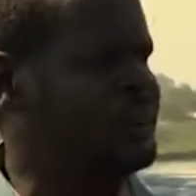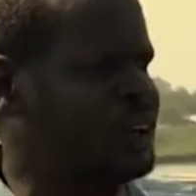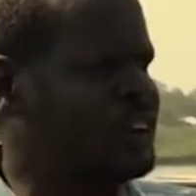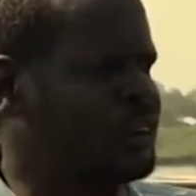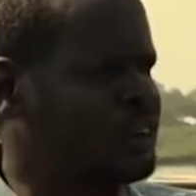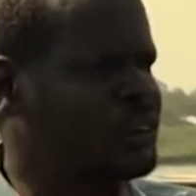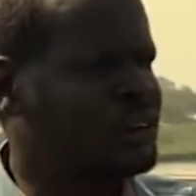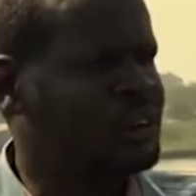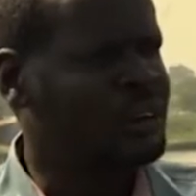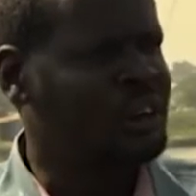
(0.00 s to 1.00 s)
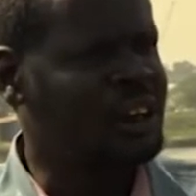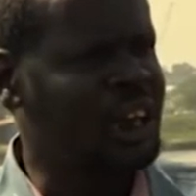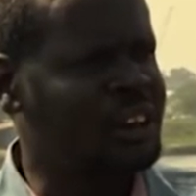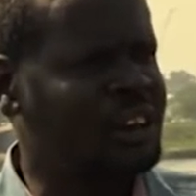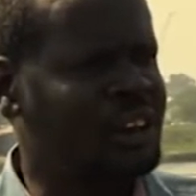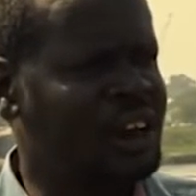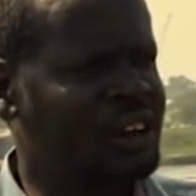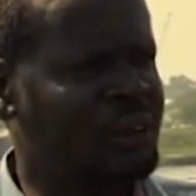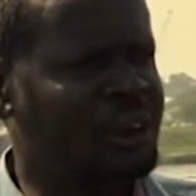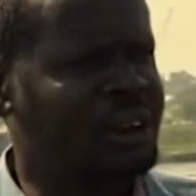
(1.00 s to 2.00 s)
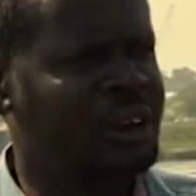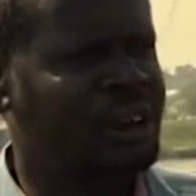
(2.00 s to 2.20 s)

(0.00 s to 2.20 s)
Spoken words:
on that road right away.